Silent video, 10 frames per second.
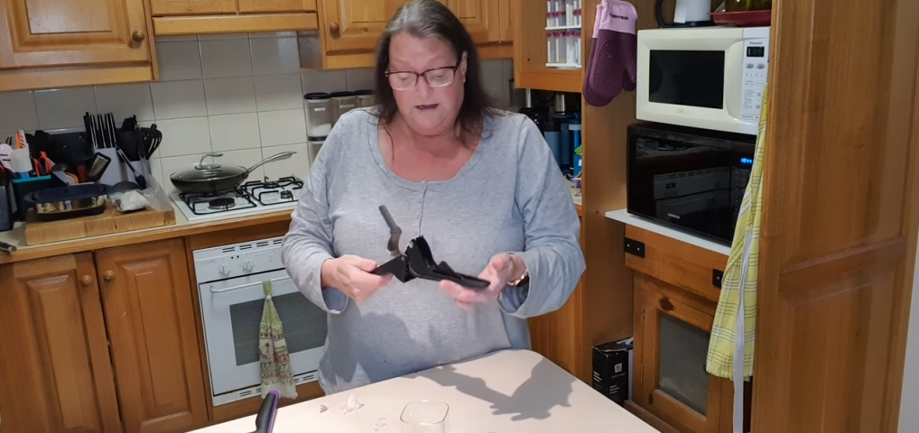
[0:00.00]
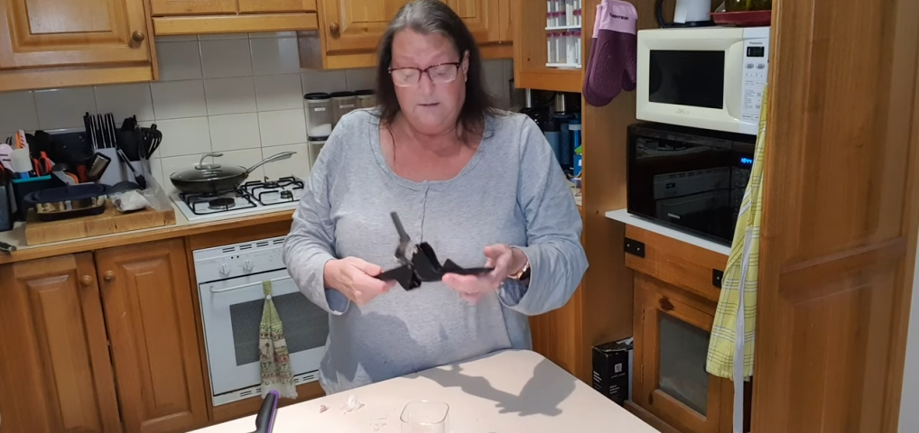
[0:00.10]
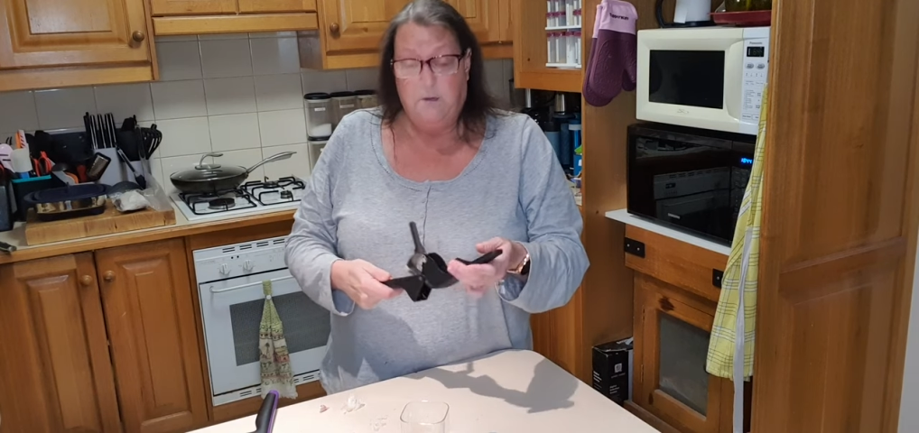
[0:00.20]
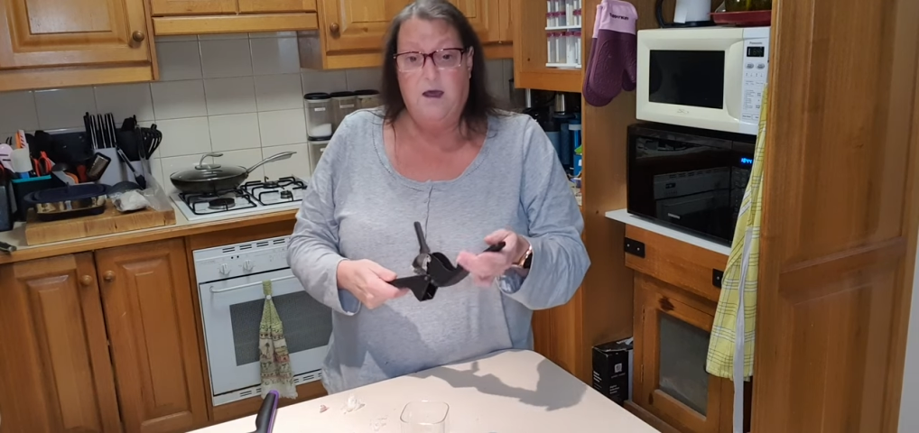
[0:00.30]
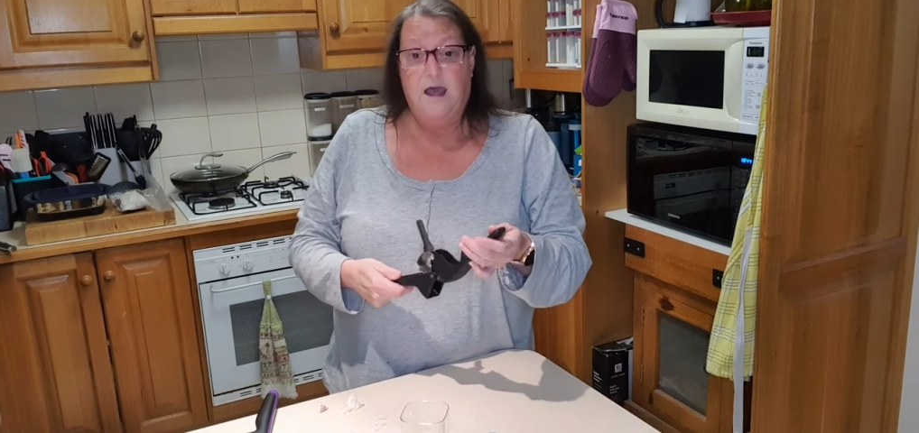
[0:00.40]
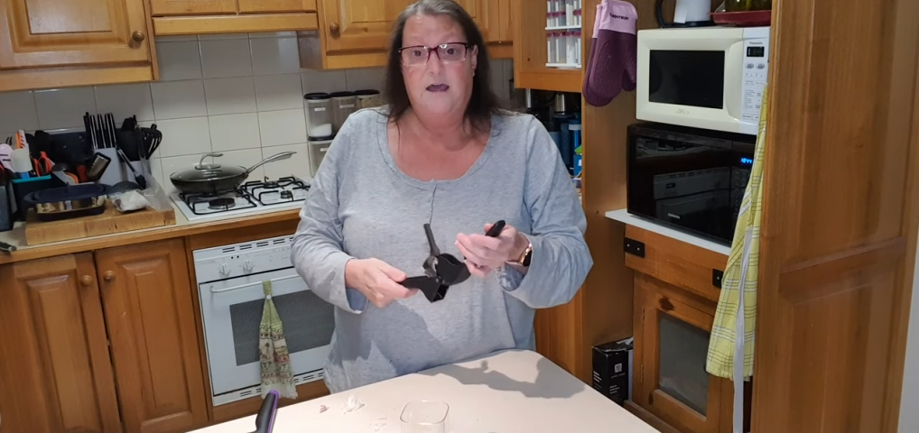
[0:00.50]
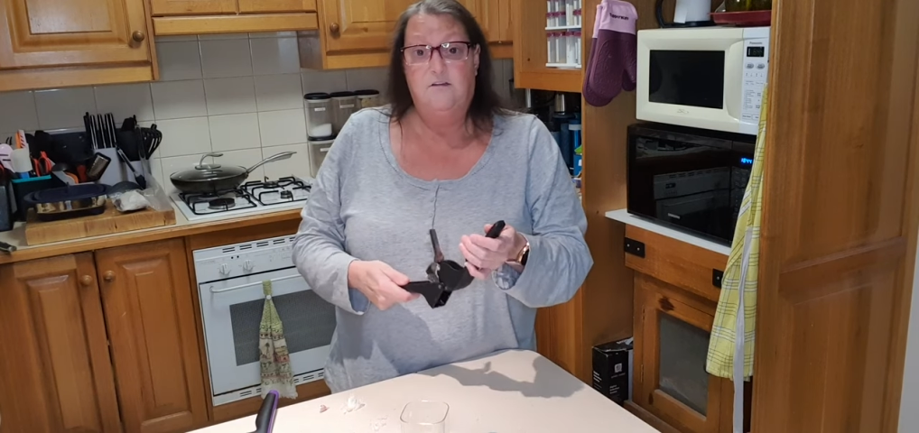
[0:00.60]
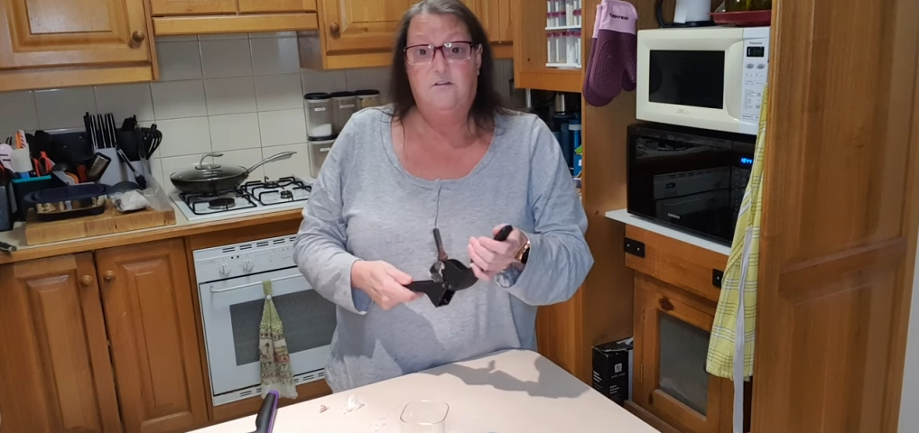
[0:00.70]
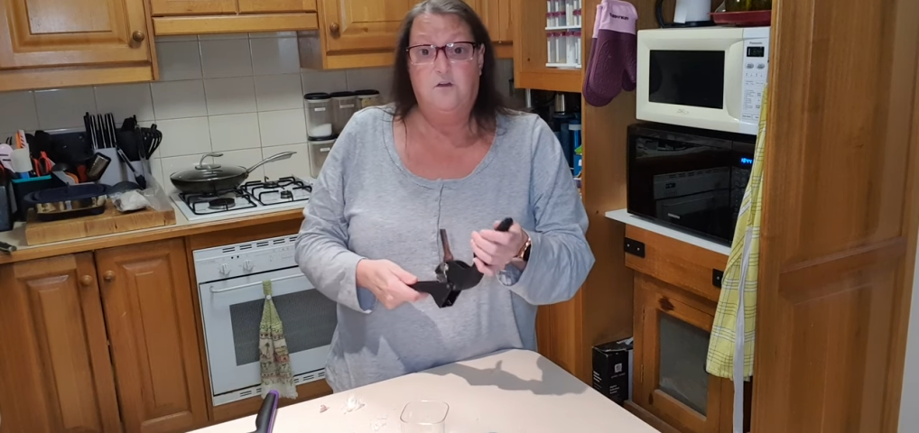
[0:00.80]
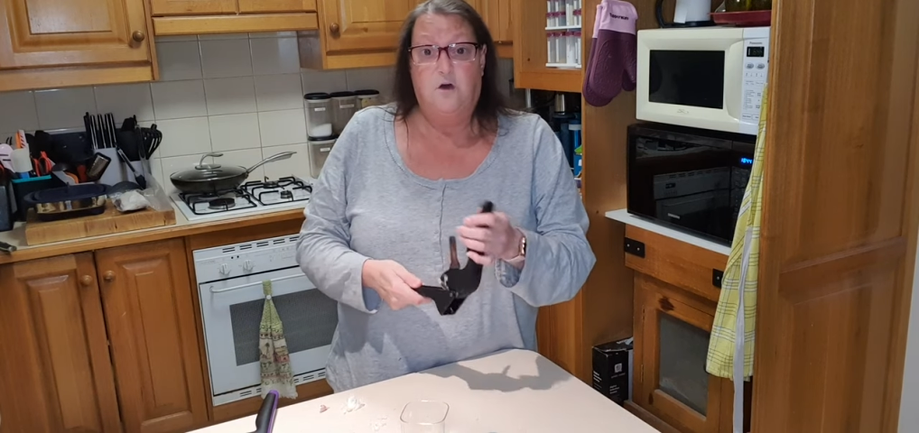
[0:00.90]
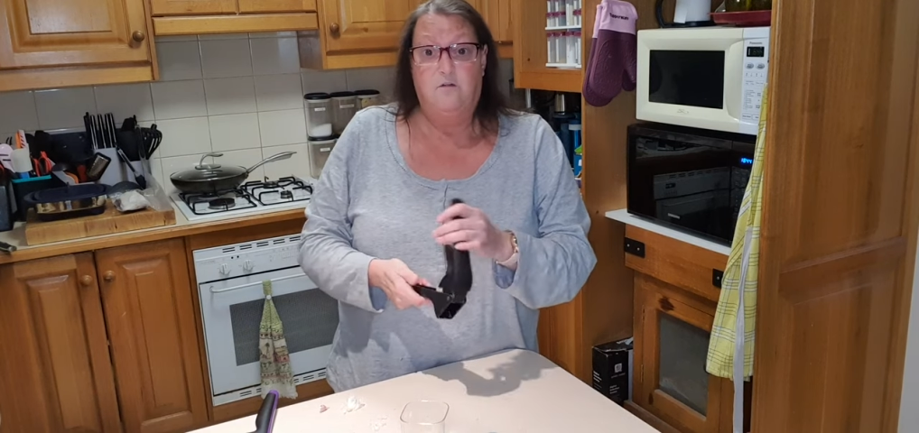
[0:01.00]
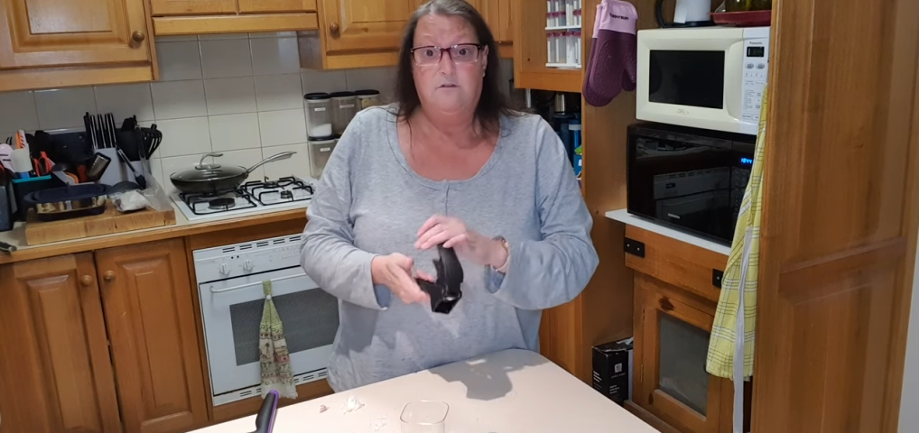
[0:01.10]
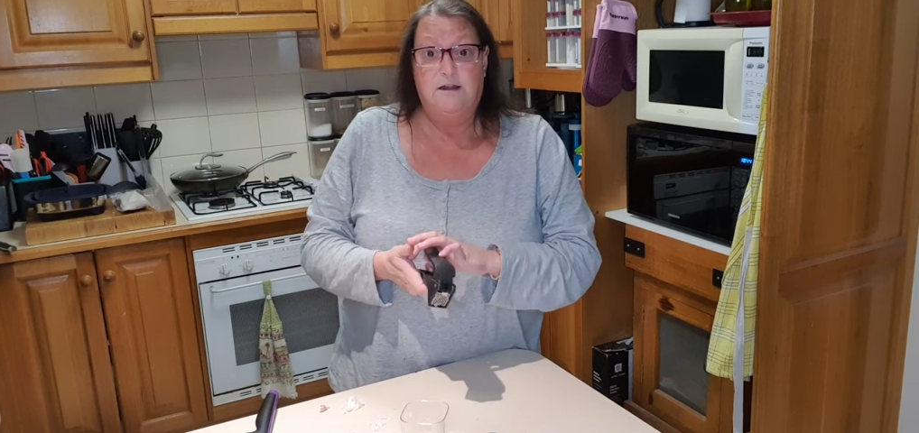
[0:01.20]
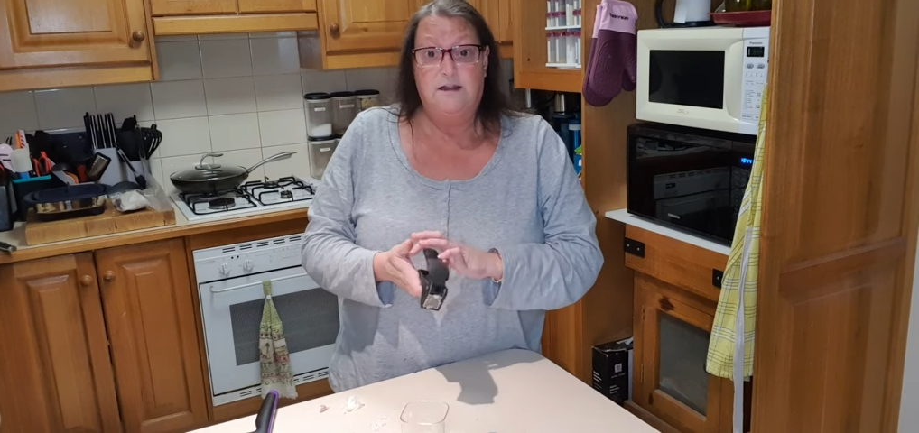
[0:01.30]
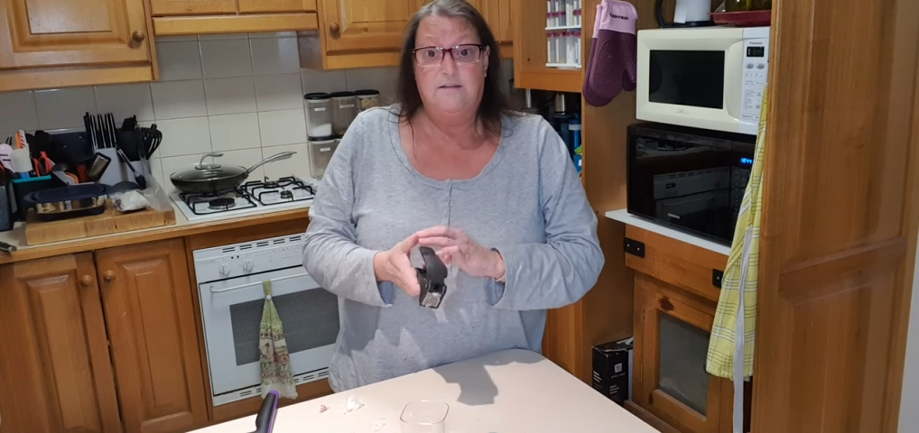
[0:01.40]
and my hands are not
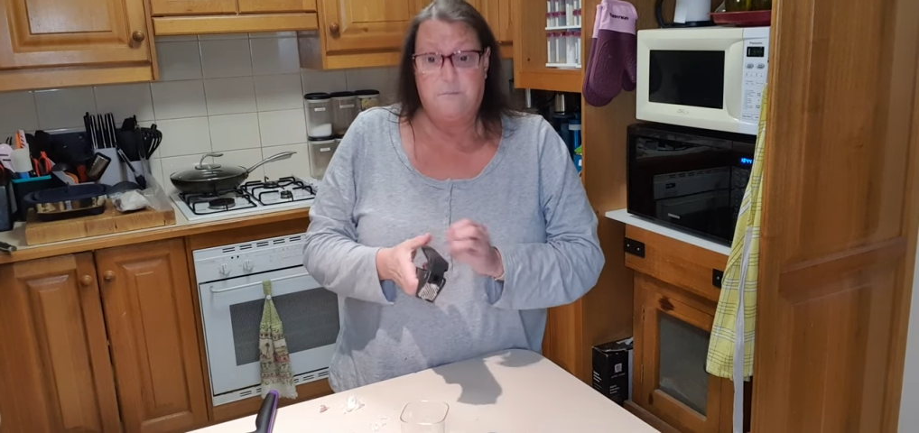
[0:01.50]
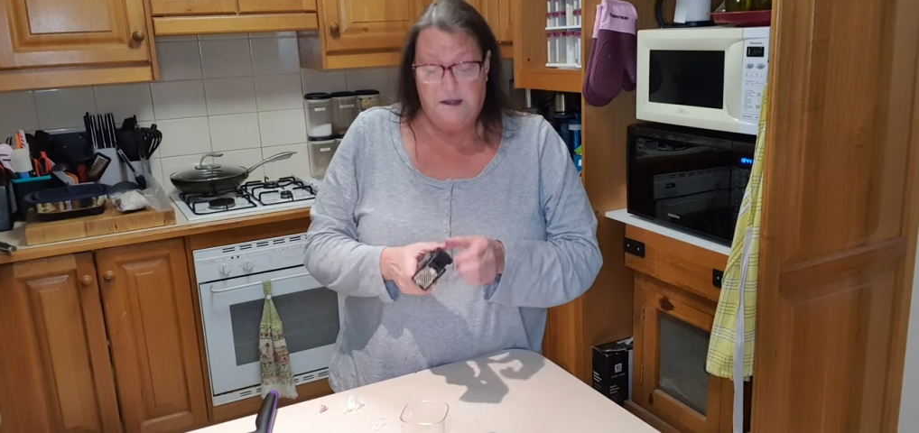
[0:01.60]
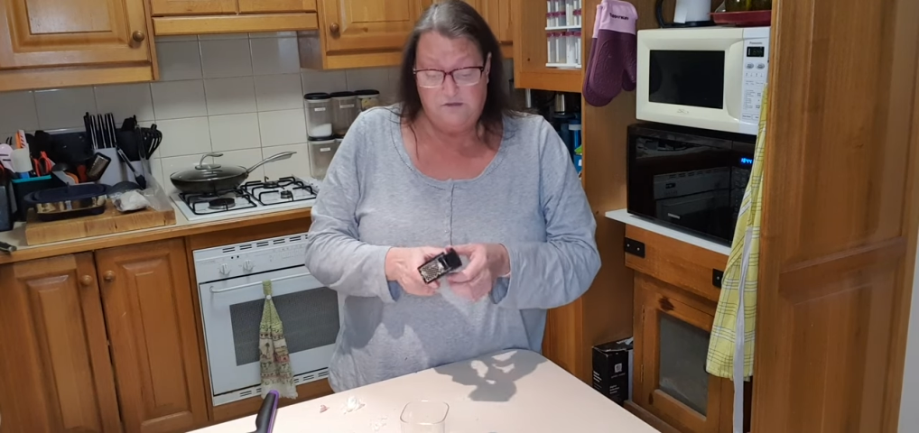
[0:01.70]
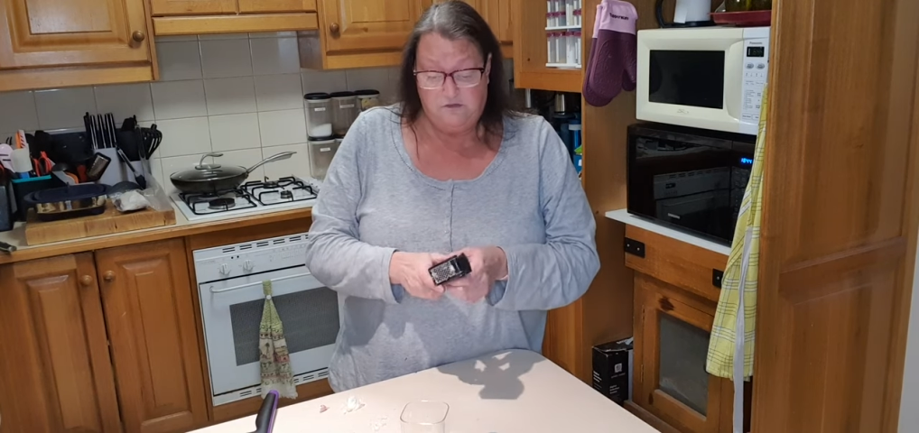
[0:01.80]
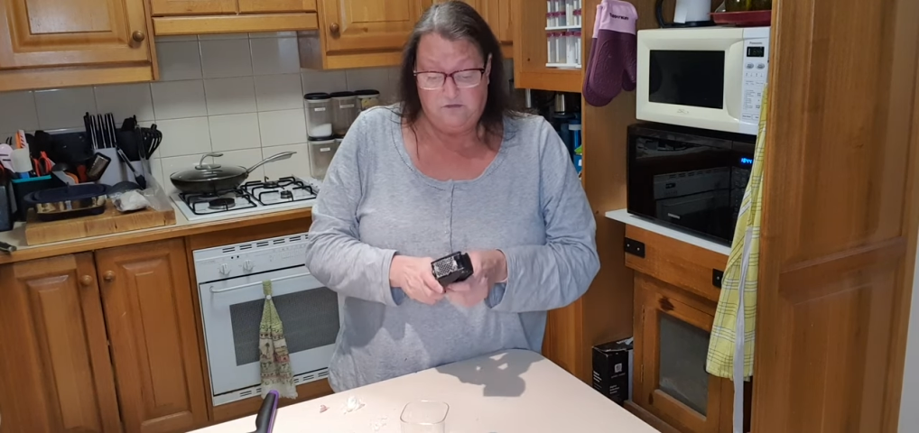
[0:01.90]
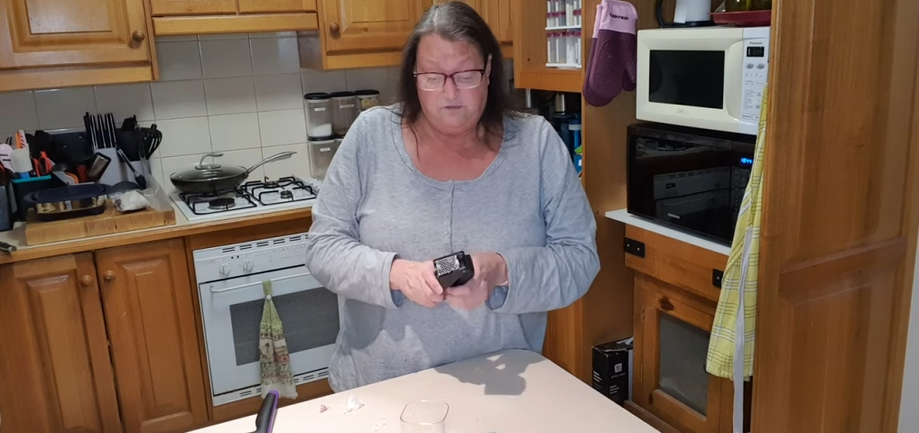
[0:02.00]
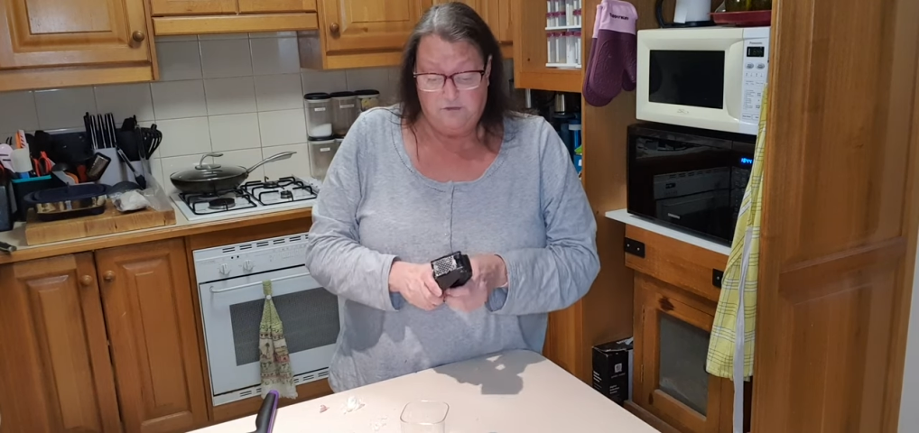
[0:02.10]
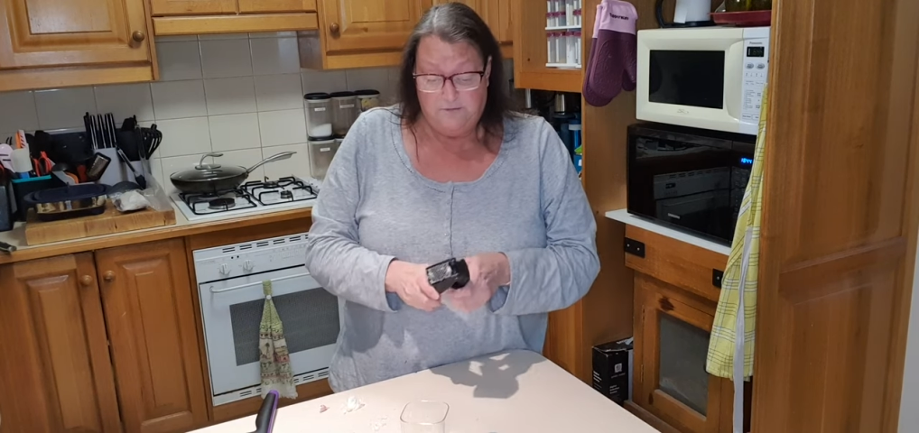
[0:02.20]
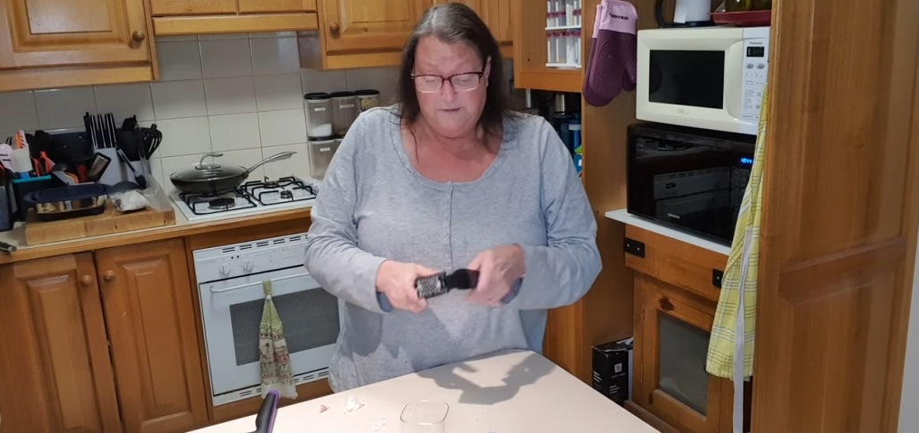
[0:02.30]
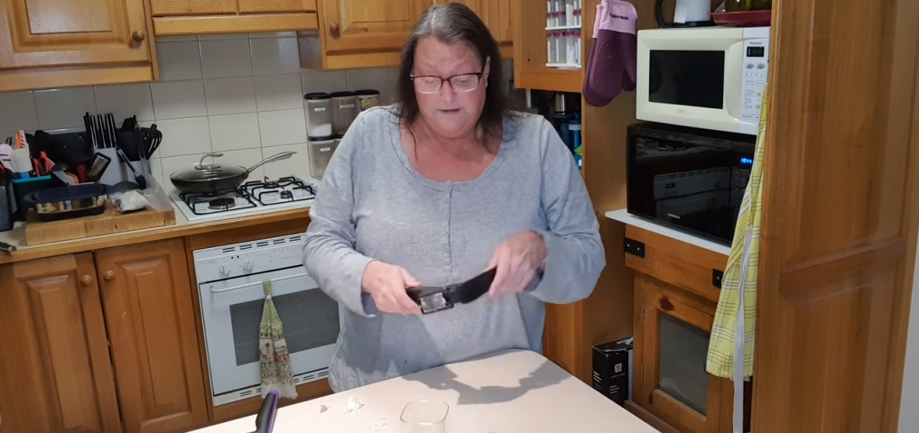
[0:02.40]
really the best for,